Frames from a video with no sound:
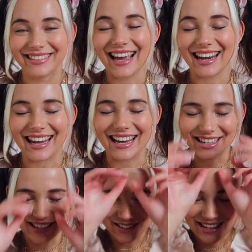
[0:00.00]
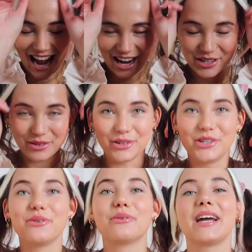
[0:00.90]
getting into the actual
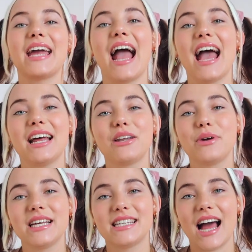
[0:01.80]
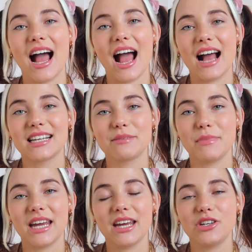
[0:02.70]
jewelry, Ana Luisa asked
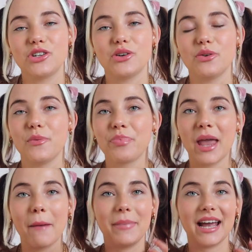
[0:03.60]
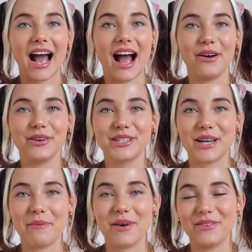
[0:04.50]
me to pick out
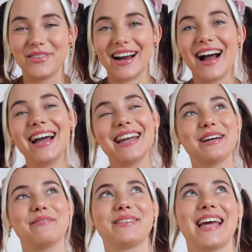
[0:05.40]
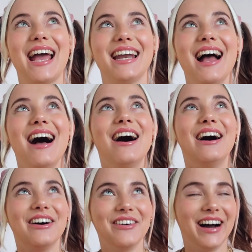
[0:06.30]
some of their items, and
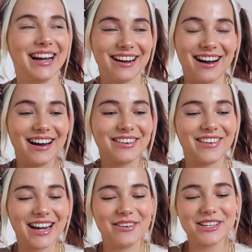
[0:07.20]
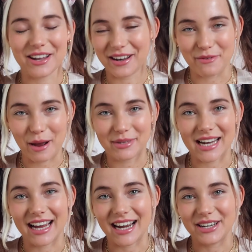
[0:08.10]
oh my god, when I was on their
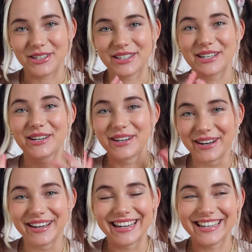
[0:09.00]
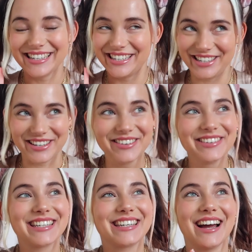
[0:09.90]
website, I just couldn't
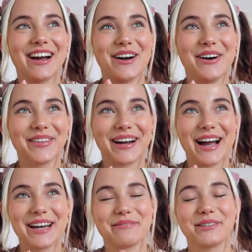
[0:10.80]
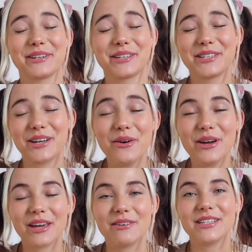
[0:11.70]
choose. Uh, all their items are so
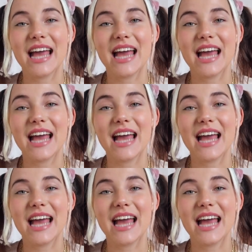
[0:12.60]
cute,